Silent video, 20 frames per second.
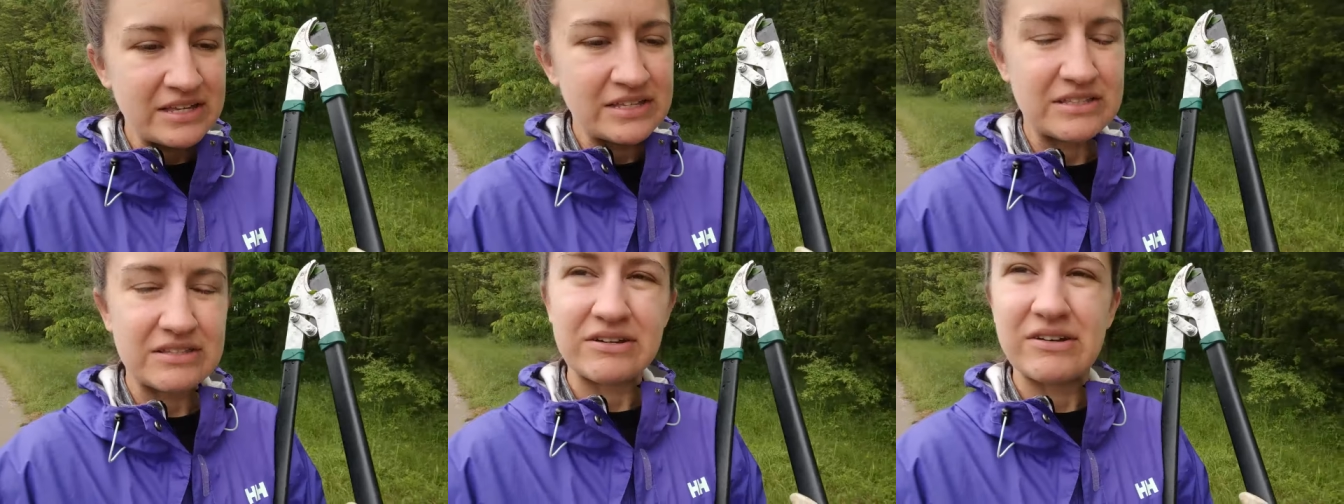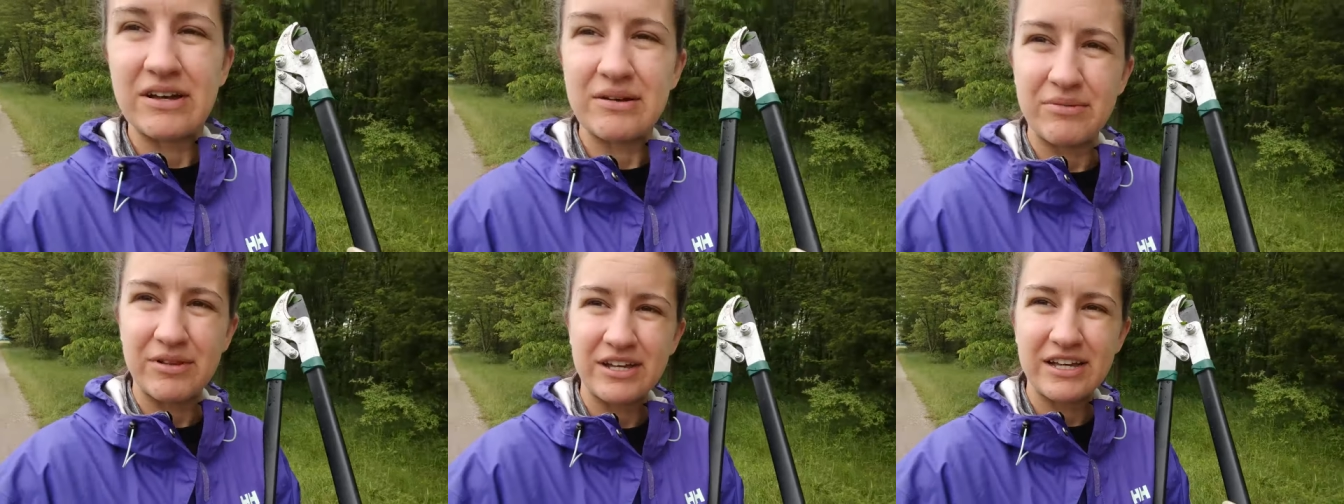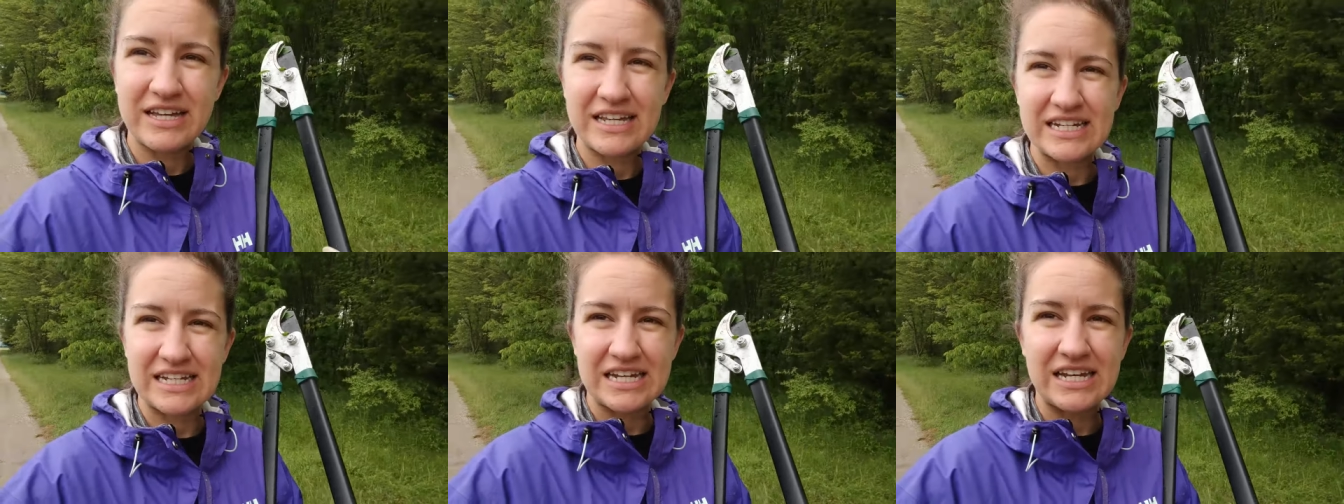so I'm
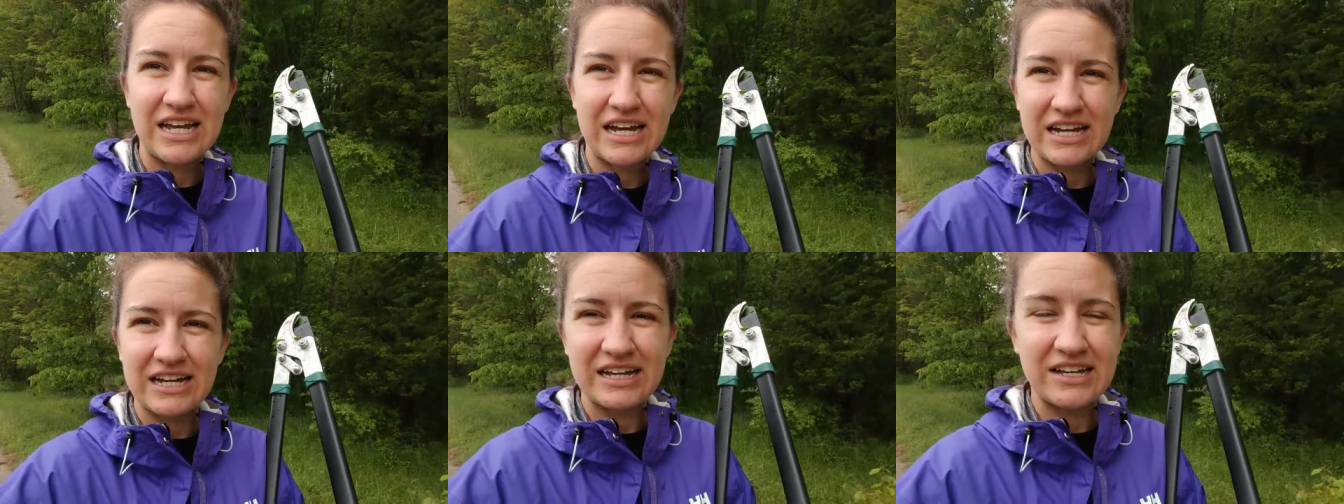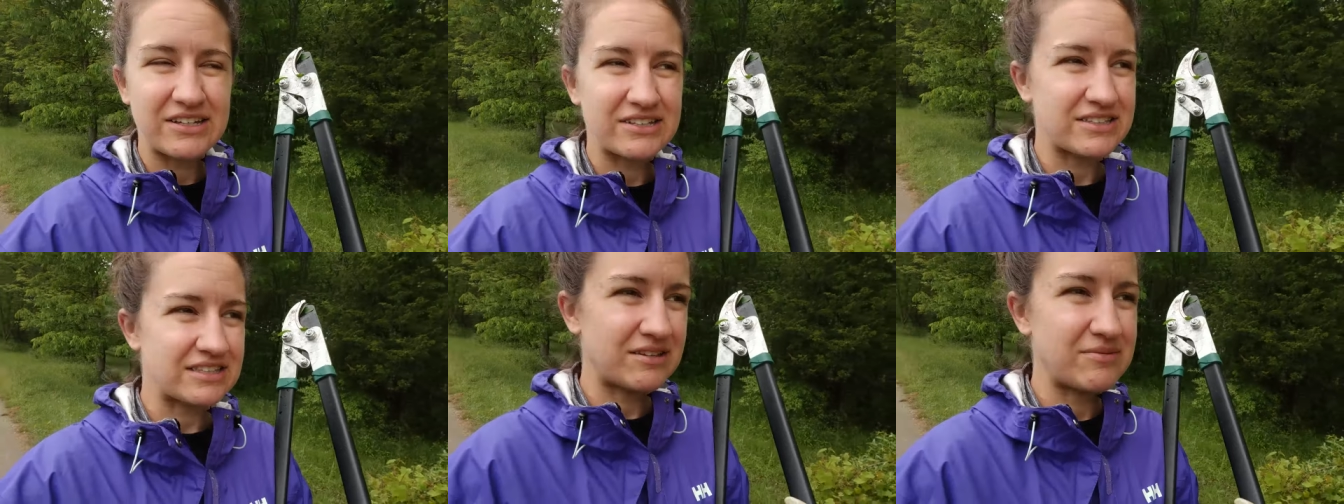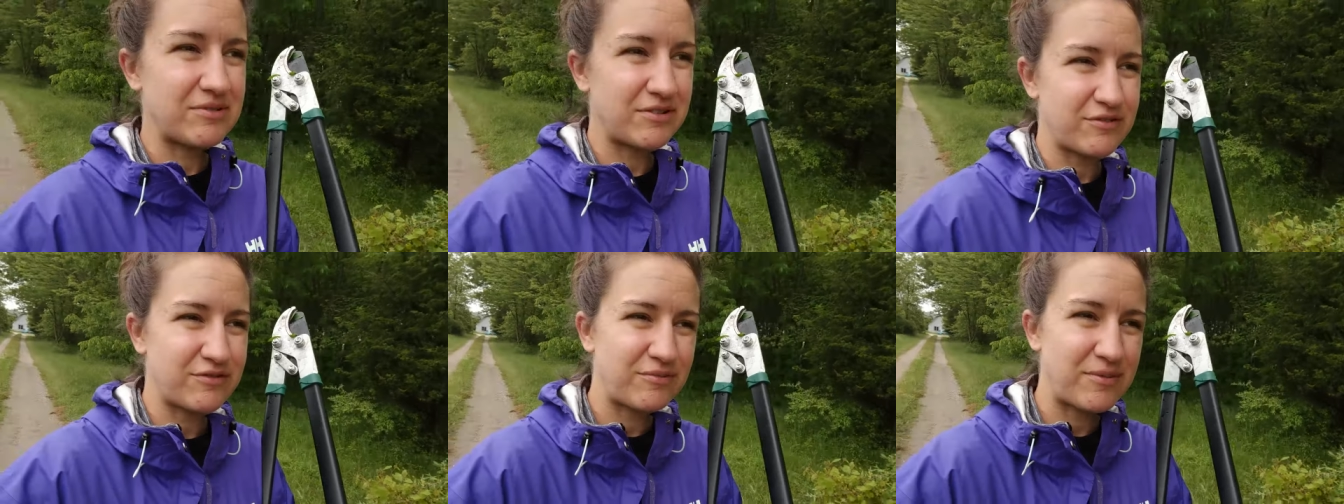looking to knock out
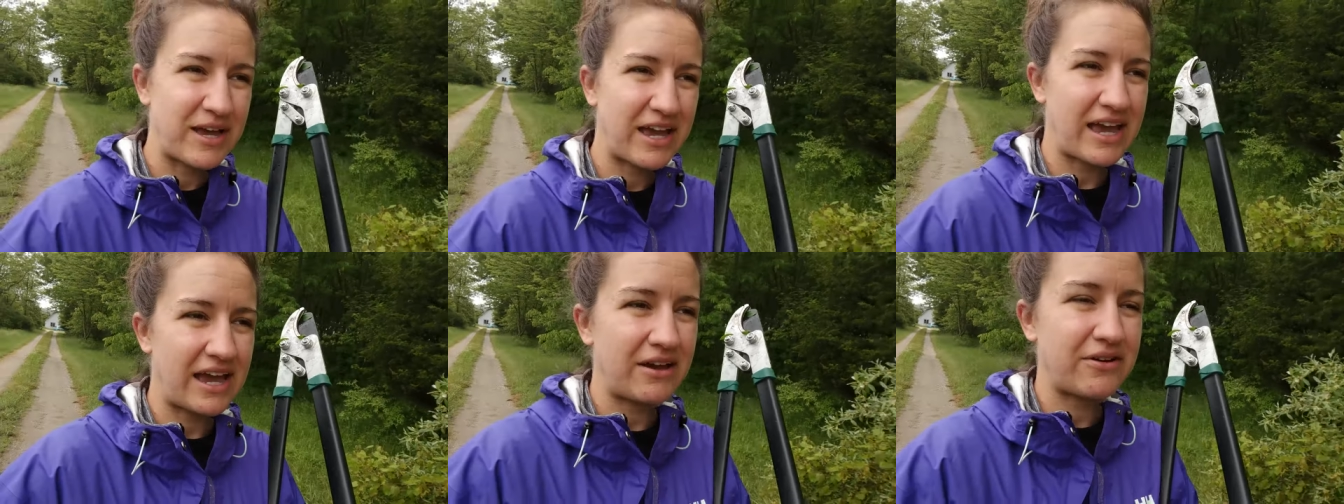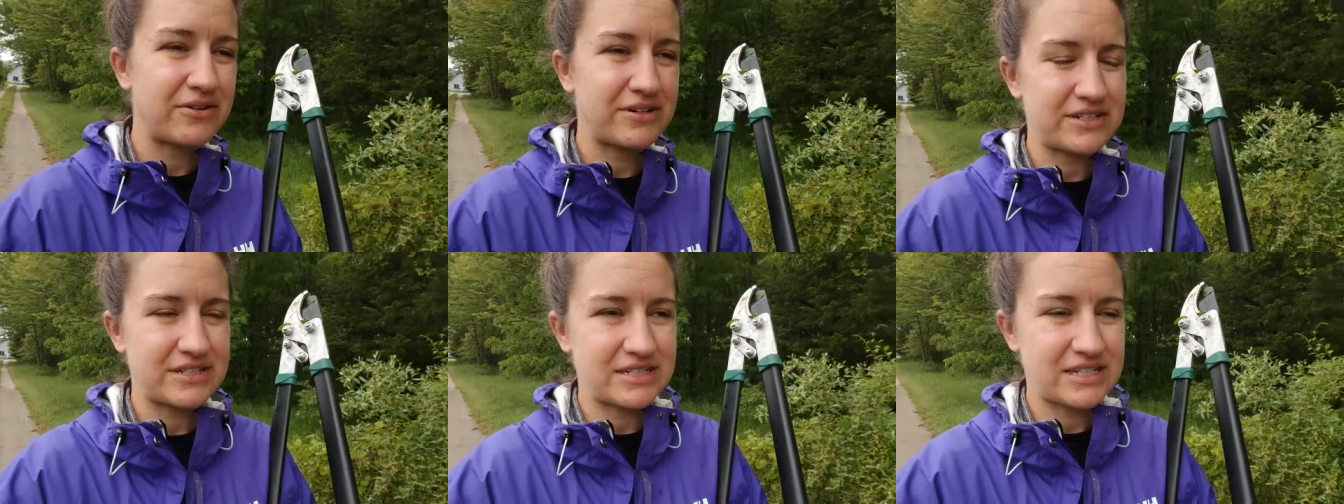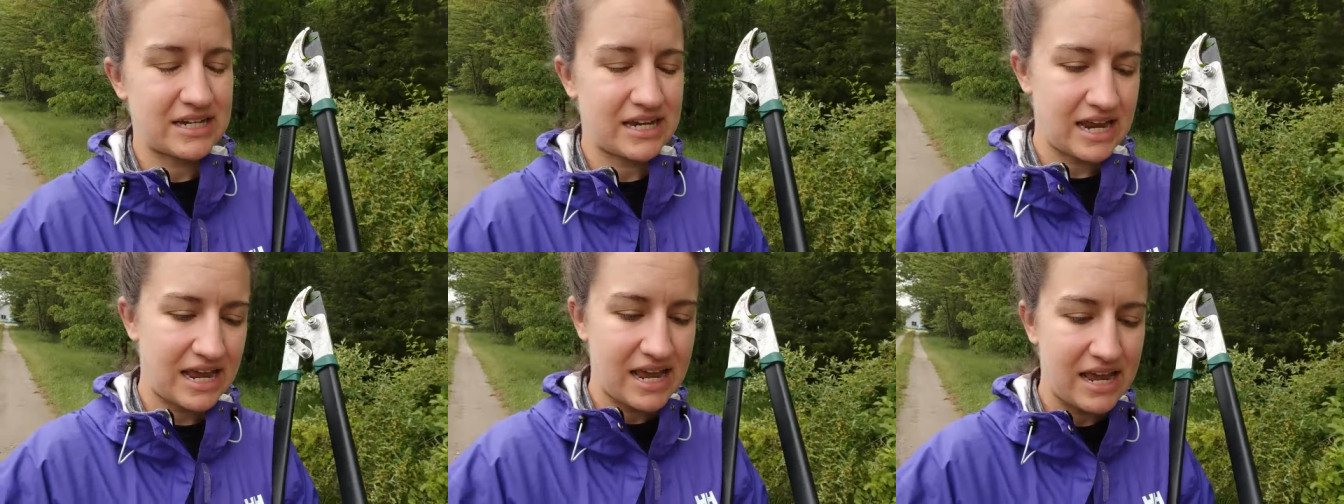some of my hours
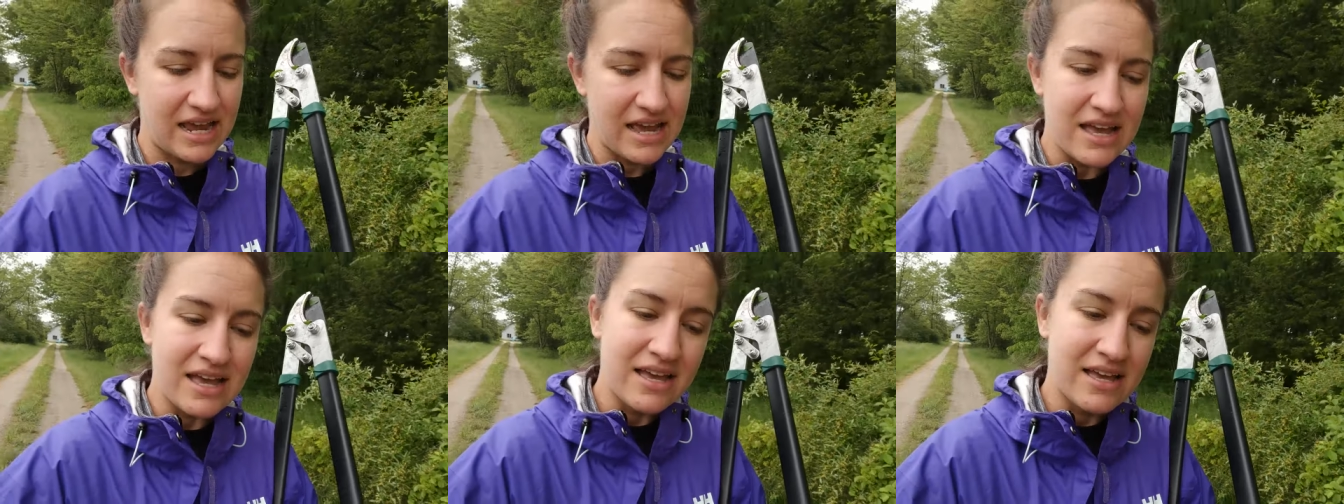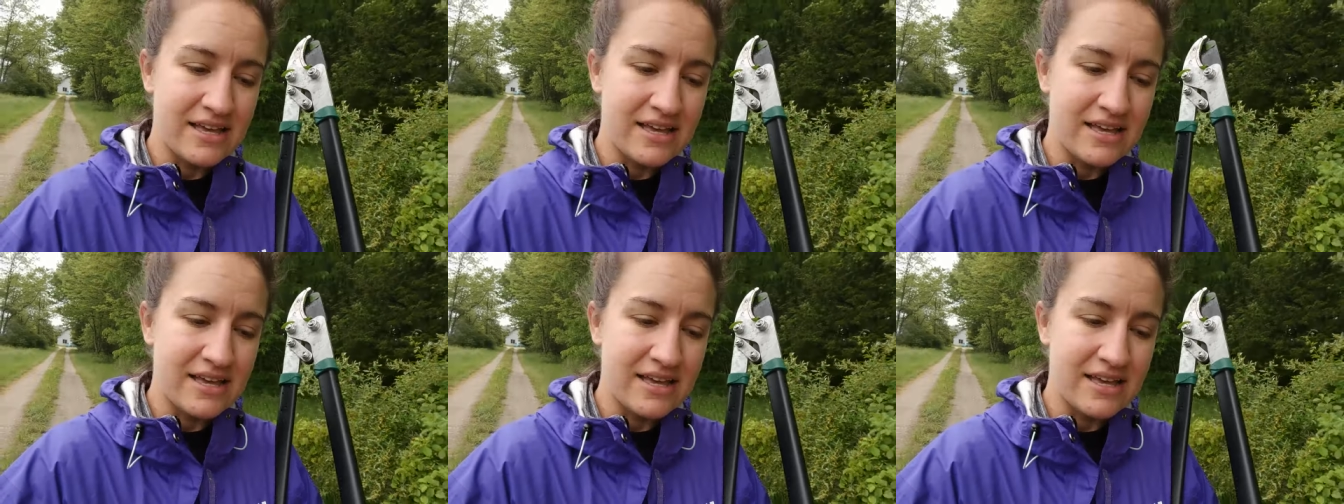today.